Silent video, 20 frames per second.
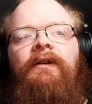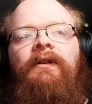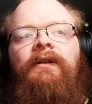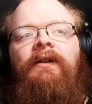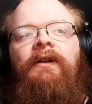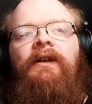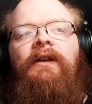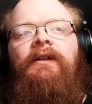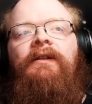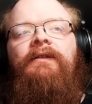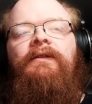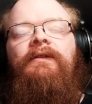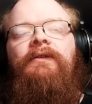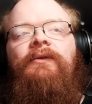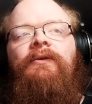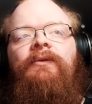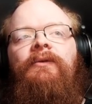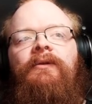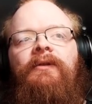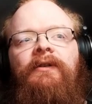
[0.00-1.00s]
And his
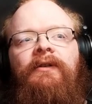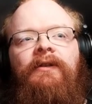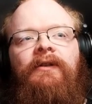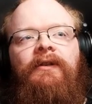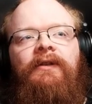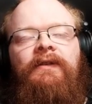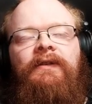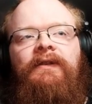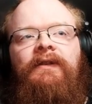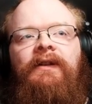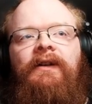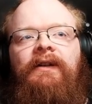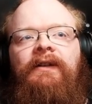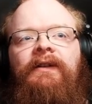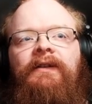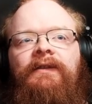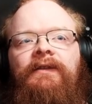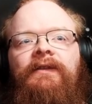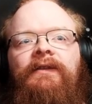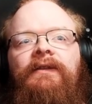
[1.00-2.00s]
corner is not
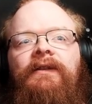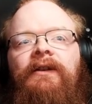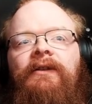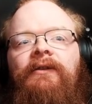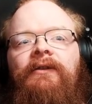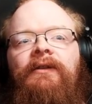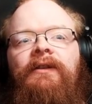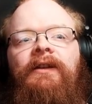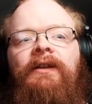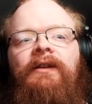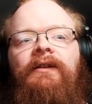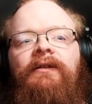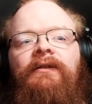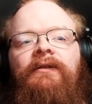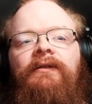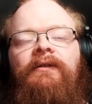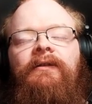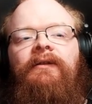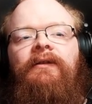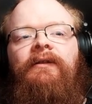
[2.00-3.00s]
necessarily
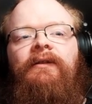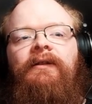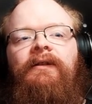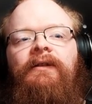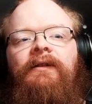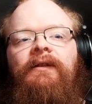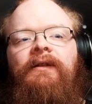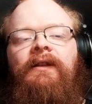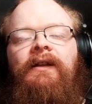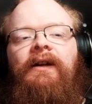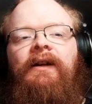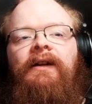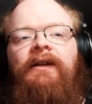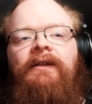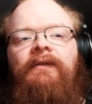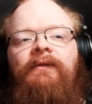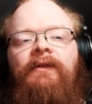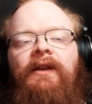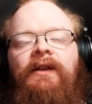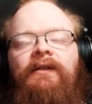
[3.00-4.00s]

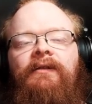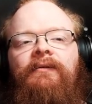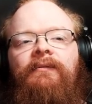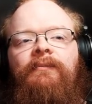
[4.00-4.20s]
alive yet.